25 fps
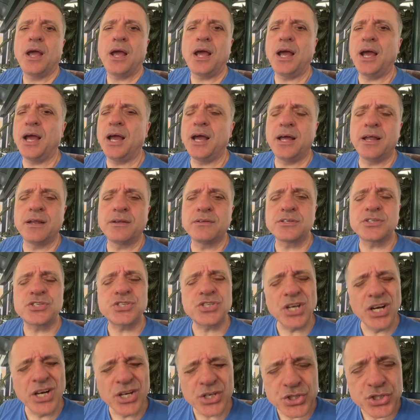and
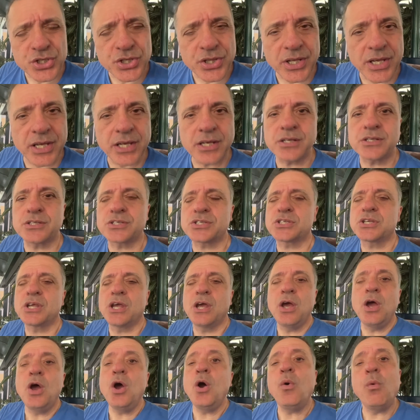such things,
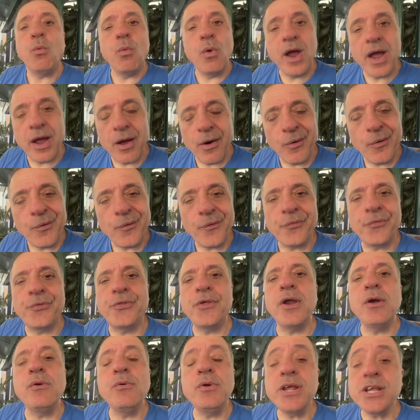well,
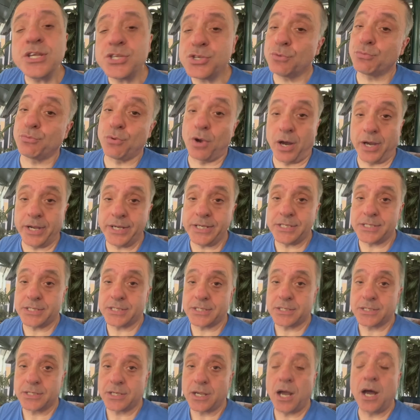there is a
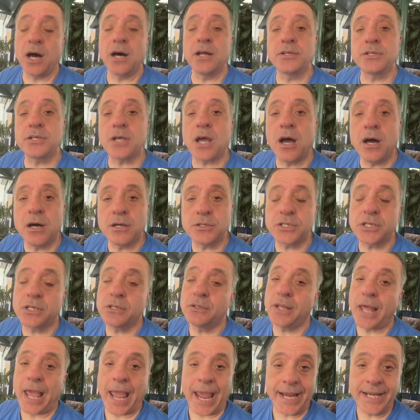right under
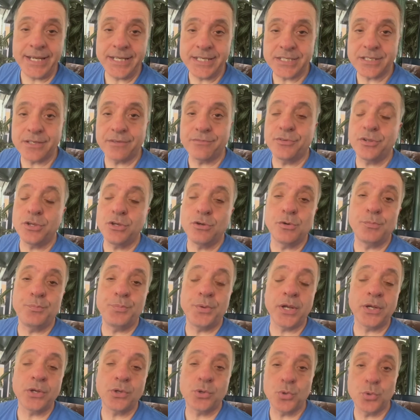Article 8 of the
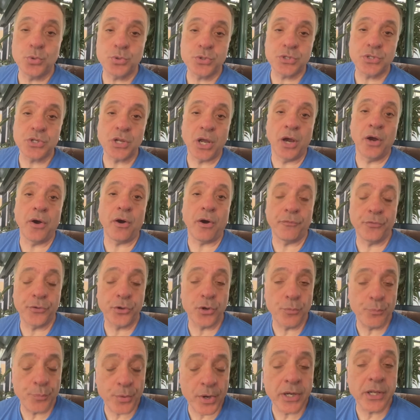
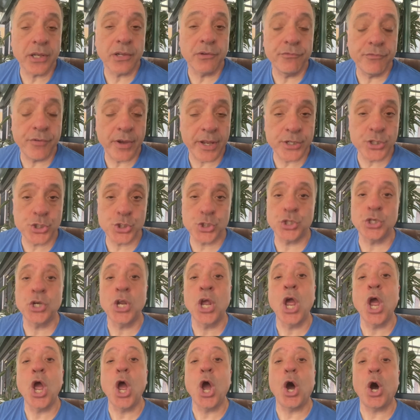European Convention
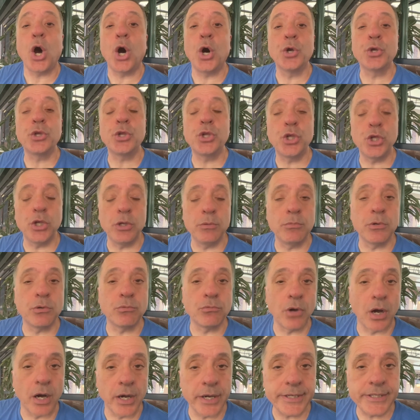on Human
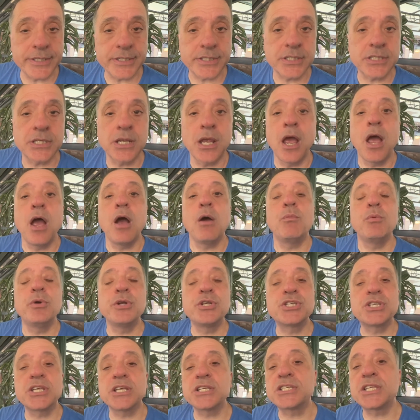Rights,
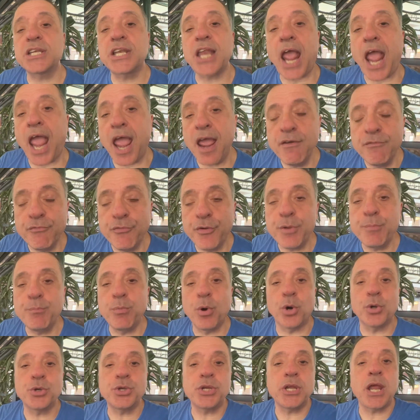which says that
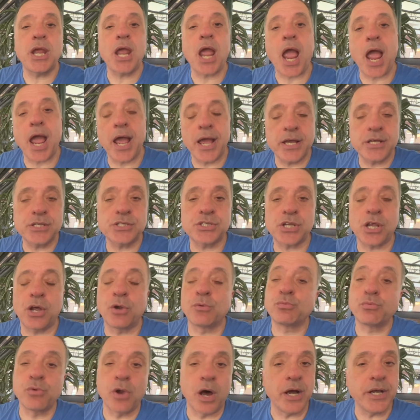everybody has a
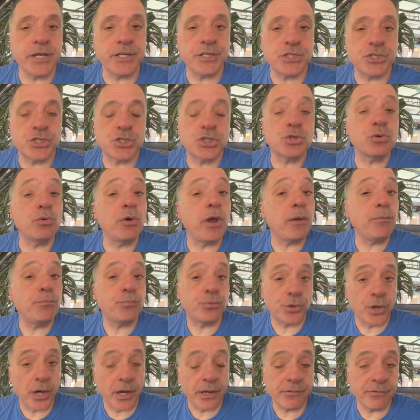right to a
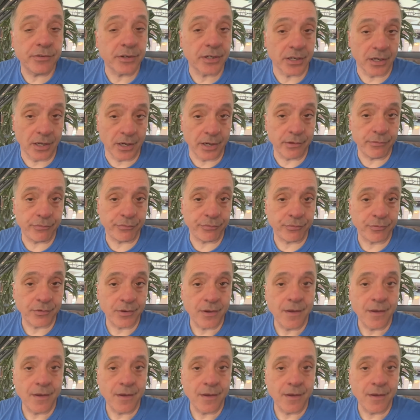private life.